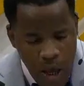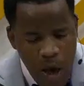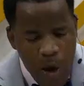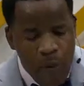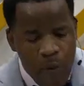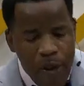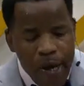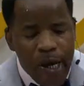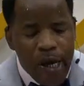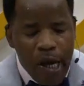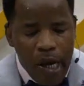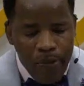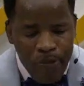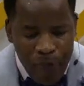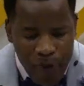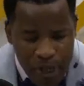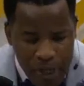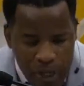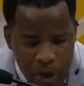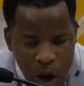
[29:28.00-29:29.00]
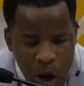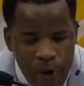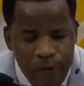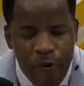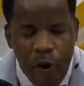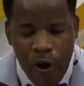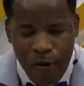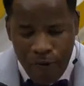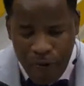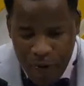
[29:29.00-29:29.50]
We can preserve
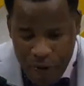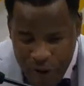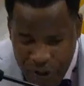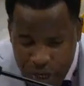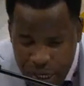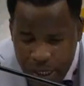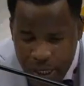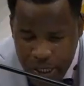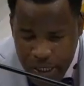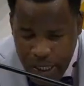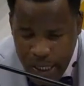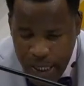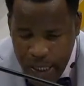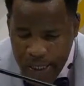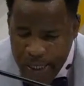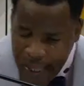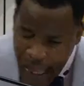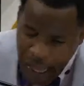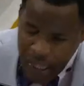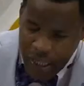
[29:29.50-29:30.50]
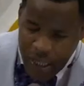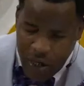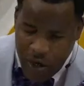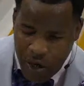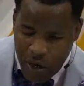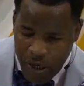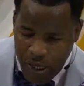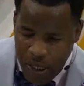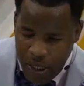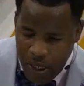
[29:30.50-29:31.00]
our virginity,
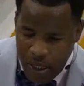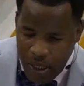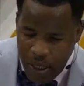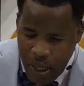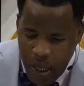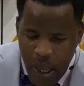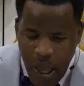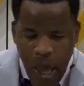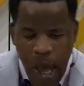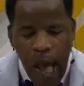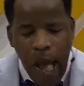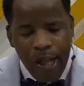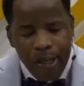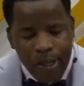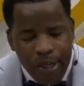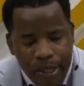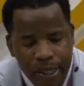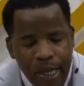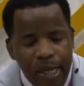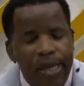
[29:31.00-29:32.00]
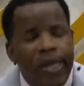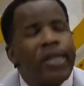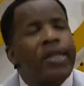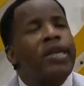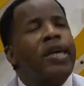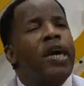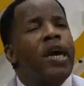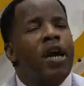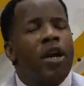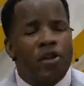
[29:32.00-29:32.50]
technical, and still
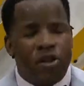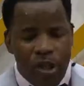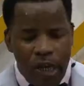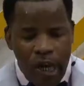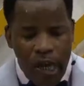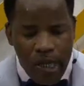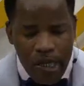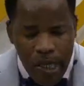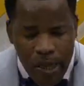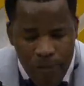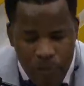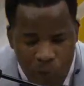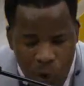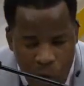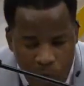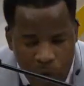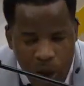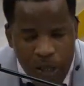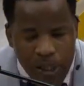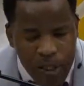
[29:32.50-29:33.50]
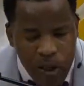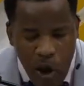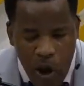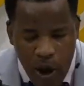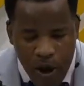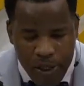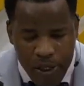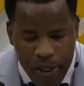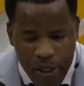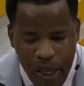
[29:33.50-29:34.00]
engage in immoral
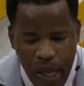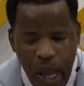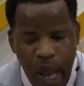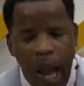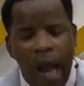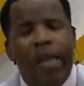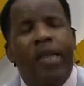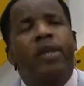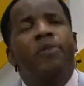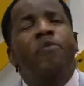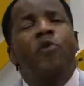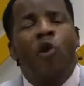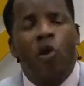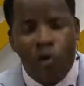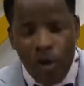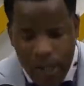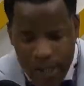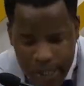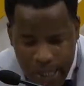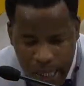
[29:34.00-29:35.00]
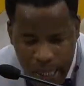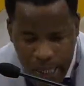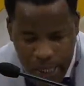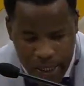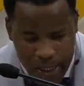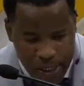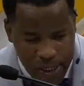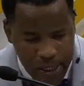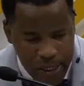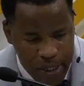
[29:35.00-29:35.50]
thoughts and immoral
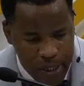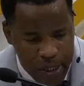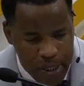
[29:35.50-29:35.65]
deeds.